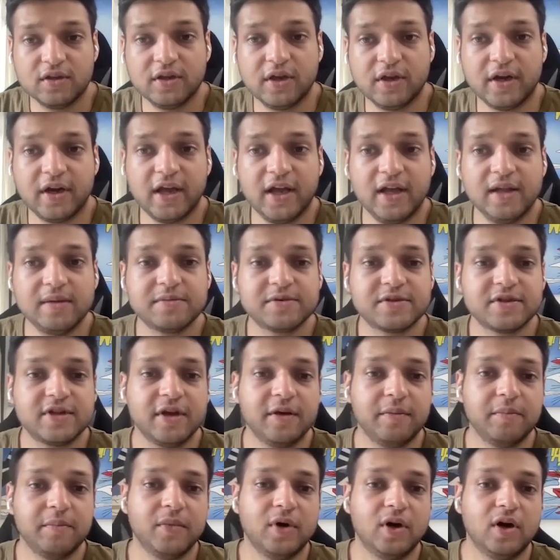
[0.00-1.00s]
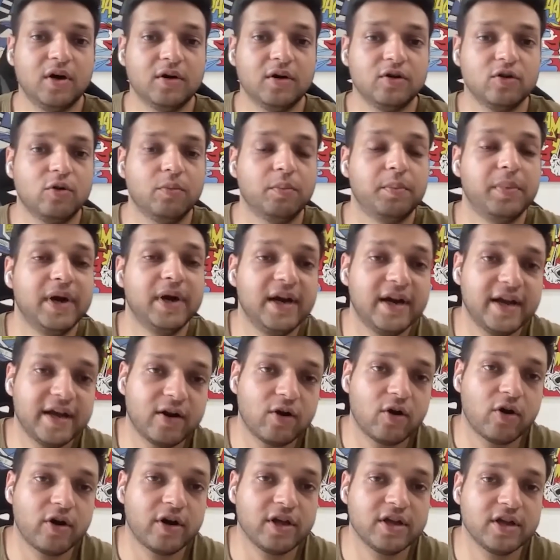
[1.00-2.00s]
that helps them build
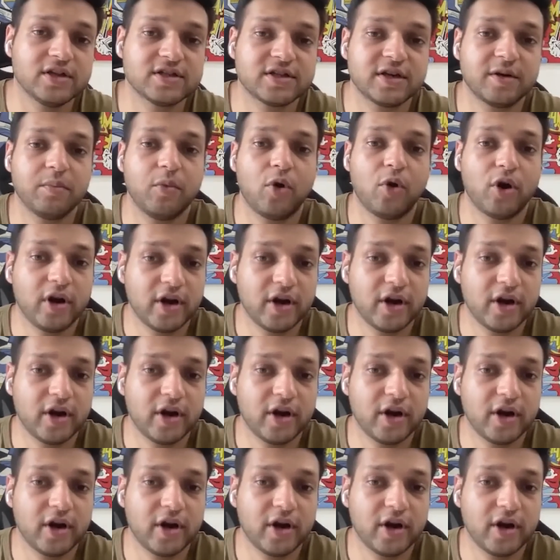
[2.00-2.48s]
an audience and